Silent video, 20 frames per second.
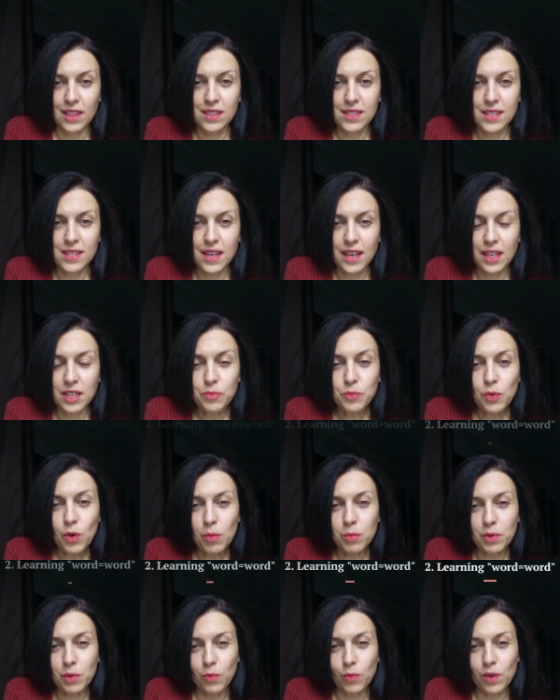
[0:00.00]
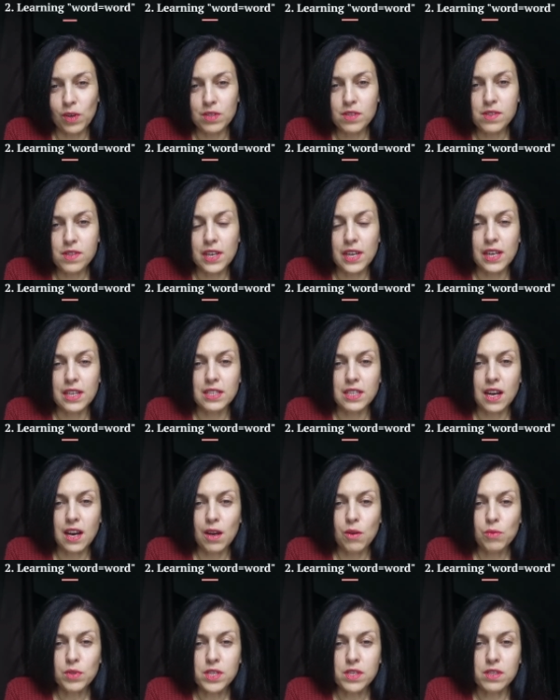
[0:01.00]
The second problem was
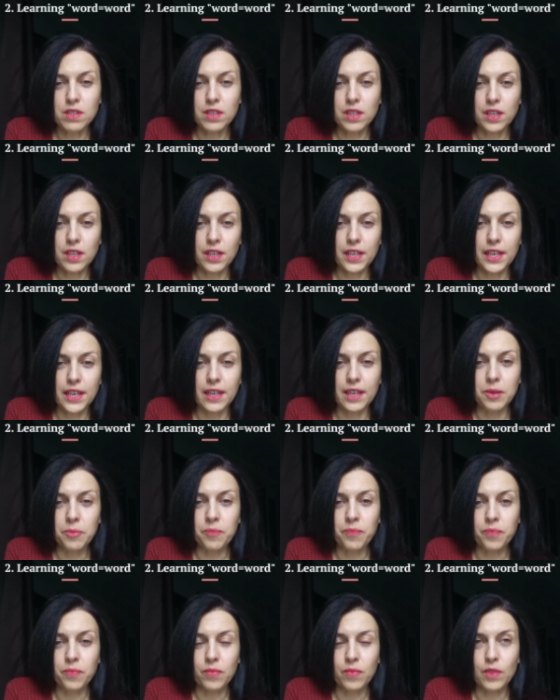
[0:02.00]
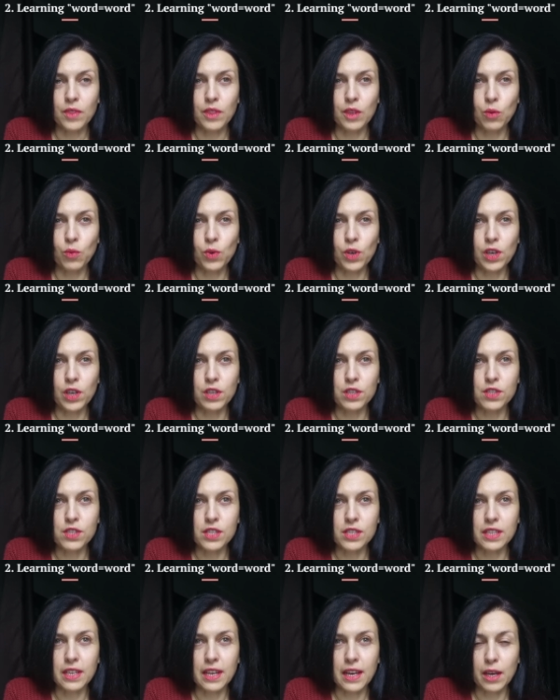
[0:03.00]
that I was learning the
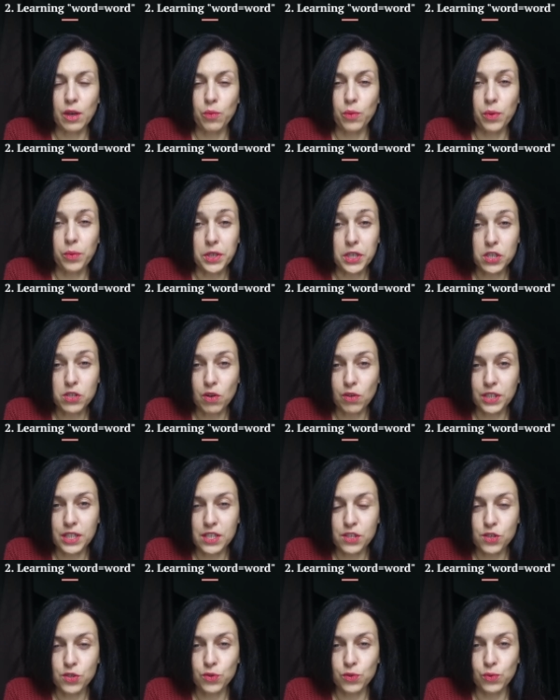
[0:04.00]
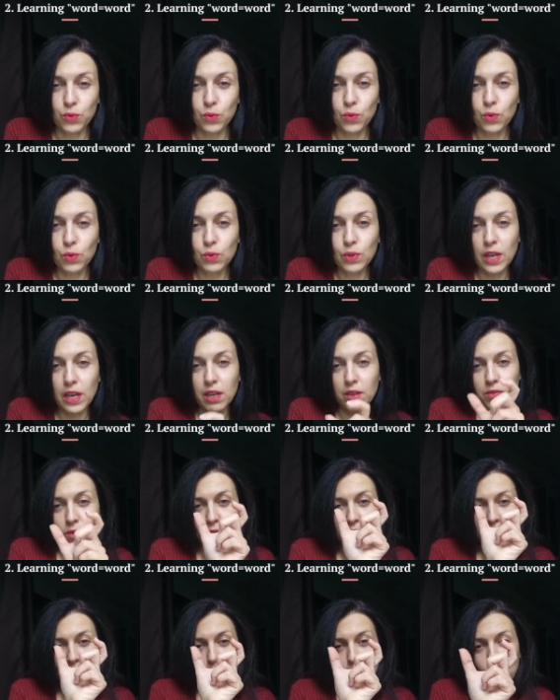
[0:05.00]
words like we were taught at school,
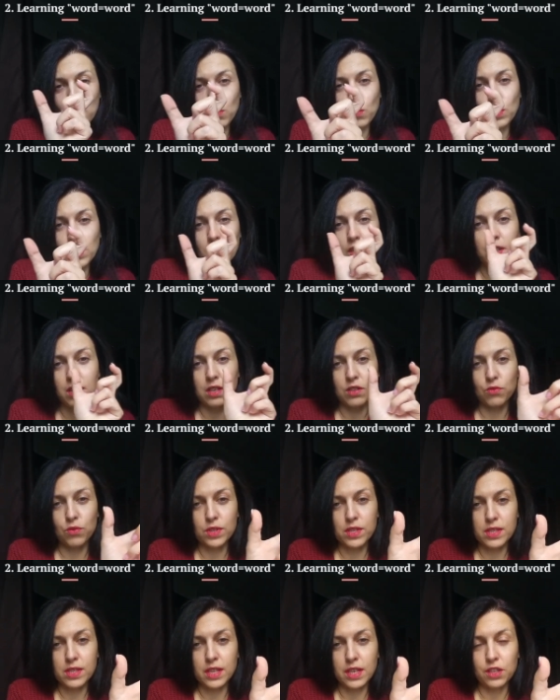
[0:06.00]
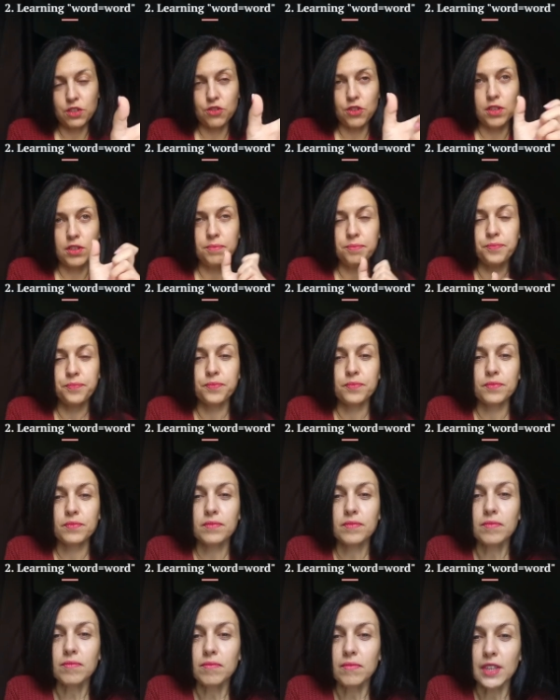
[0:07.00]
like for example word and translation
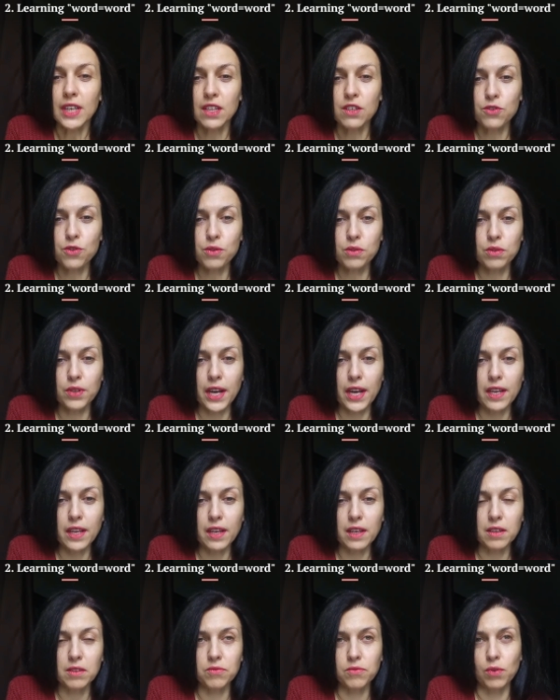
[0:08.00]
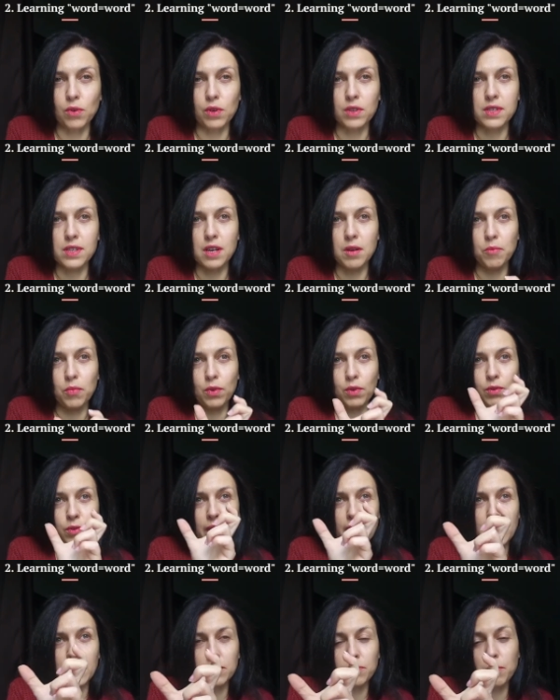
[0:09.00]
into Ukrainian, for example
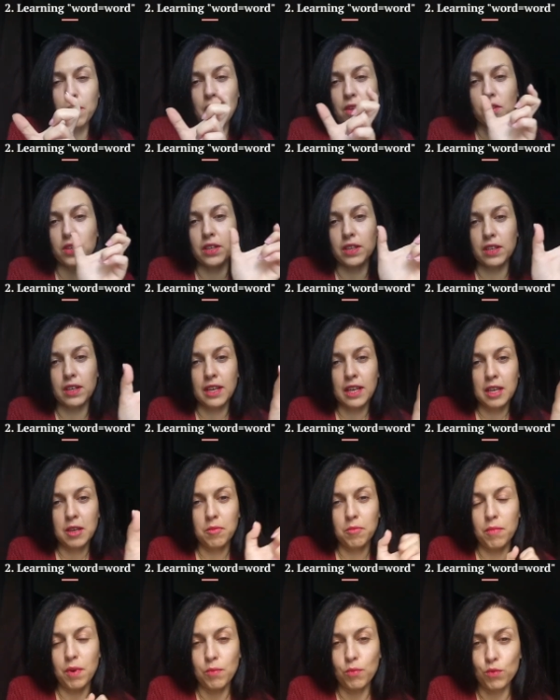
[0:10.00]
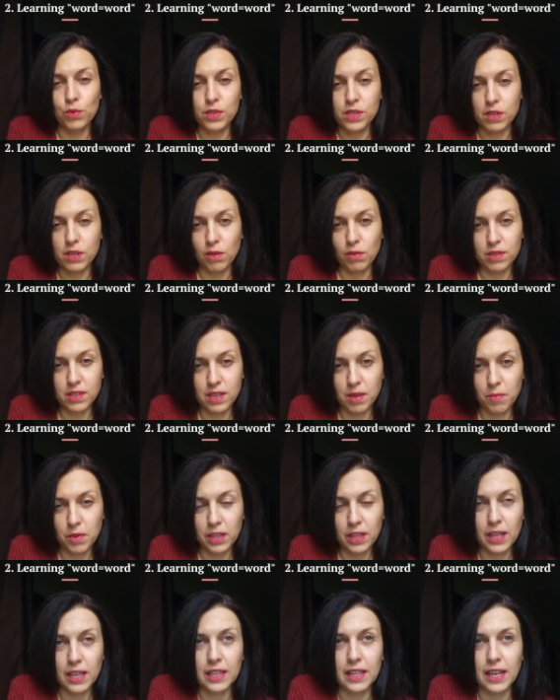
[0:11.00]
grandmother, babusia or
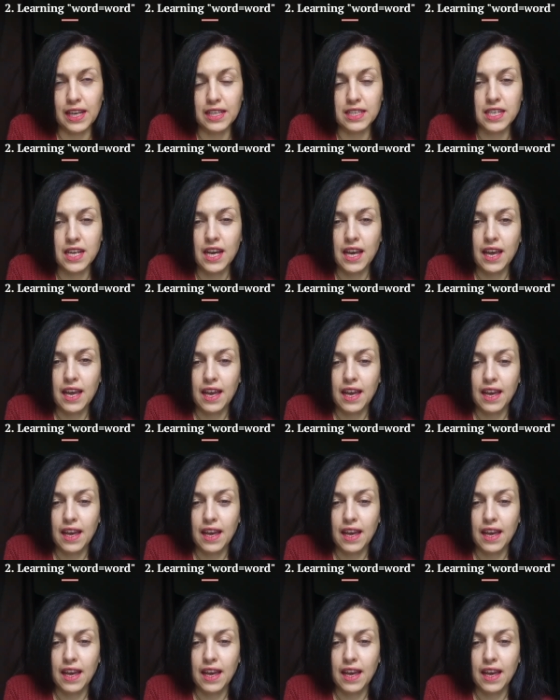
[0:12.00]
something like that.